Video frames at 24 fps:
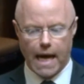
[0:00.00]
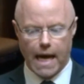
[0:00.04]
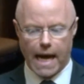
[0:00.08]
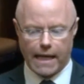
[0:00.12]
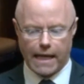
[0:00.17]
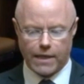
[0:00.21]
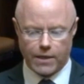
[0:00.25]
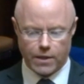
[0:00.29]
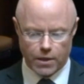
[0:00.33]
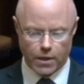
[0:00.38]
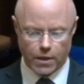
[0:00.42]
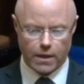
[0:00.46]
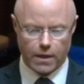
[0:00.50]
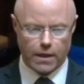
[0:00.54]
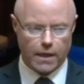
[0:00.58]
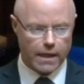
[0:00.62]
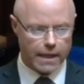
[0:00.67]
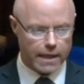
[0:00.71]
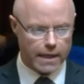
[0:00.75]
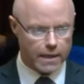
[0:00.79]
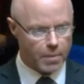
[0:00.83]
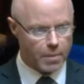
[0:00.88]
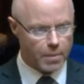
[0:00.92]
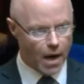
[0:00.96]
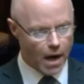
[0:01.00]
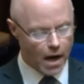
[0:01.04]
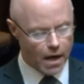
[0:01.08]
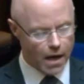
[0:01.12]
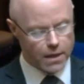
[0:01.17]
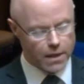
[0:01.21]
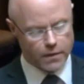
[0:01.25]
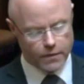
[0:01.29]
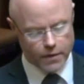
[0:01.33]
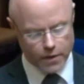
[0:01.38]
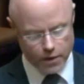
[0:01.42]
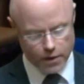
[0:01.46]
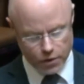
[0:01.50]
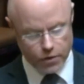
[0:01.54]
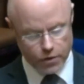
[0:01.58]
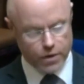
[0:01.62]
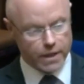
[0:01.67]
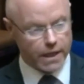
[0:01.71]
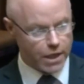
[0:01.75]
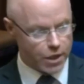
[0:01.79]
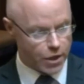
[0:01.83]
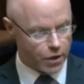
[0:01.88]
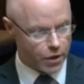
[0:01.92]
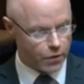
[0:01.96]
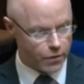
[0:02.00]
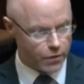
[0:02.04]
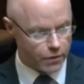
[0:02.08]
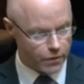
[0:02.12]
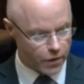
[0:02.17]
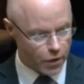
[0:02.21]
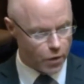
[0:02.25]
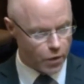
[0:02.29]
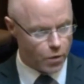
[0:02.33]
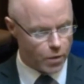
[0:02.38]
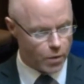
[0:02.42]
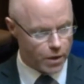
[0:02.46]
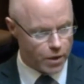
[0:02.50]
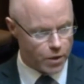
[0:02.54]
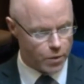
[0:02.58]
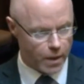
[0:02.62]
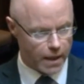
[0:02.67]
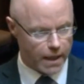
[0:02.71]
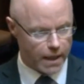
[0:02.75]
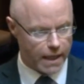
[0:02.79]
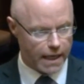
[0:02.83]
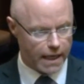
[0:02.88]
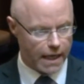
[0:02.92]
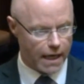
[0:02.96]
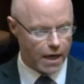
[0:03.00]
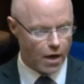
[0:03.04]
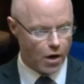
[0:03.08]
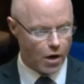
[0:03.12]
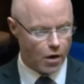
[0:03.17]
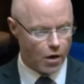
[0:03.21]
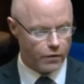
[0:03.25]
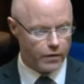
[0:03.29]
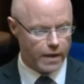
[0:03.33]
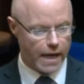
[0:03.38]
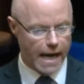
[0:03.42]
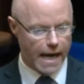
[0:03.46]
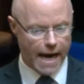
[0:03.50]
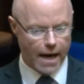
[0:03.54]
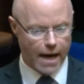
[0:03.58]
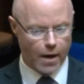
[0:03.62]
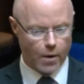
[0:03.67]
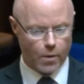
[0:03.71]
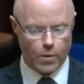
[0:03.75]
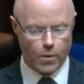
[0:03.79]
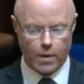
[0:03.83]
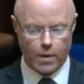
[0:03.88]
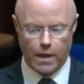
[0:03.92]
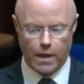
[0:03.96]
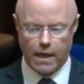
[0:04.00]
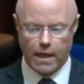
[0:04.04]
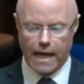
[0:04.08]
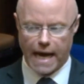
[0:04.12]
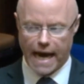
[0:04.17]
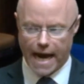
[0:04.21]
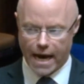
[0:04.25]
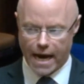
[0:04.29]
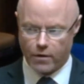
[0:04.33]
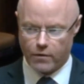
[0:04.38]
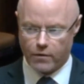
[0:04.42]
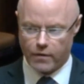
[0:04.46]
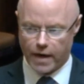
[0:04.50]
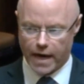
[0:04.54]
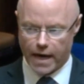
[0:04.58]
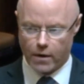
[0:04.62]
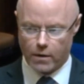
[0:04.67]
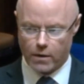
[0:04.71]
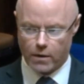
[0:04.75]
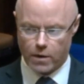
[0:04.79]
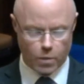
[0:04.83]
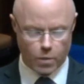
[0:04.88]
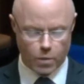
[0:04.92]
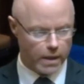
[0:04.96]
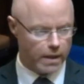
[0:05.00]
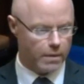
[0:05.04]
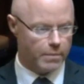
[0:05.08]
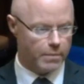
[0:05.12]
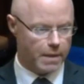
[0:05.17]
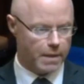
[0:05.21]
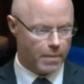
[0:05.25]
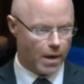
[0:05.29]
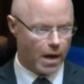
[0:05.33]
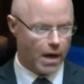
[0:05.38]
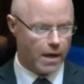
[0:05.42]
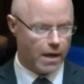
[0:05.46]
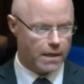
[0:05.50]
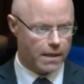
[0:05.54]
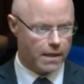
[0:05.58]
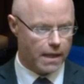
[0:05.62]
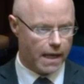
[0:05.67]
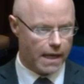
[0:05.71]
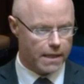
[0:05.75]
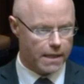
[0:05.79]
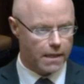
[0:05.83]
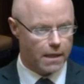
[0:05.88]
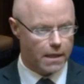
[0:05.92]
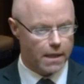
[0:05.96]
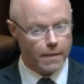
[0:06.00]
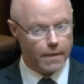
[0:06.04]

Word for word: And certainly, as part of the strategic review, which we're kicking off now, out of hours will be part of that.